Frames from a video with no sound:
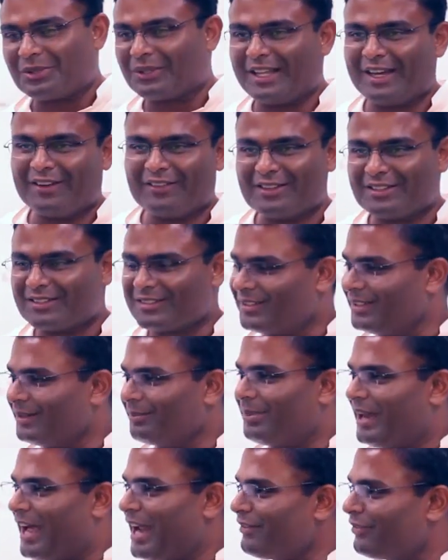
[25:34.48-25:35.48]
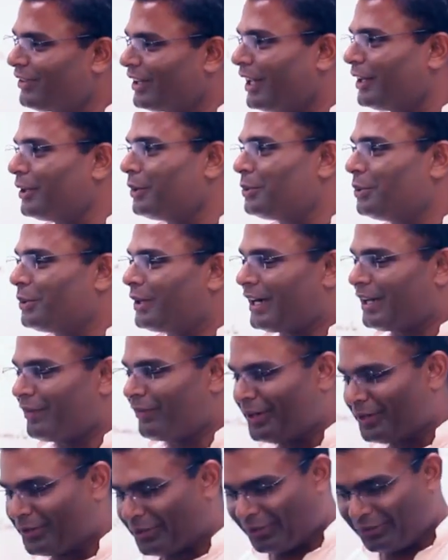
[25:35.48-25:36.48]
So there was the plan for the other two kind
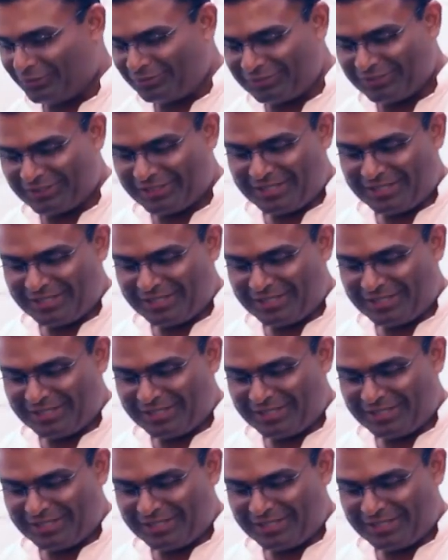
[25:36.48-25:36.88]
of went off.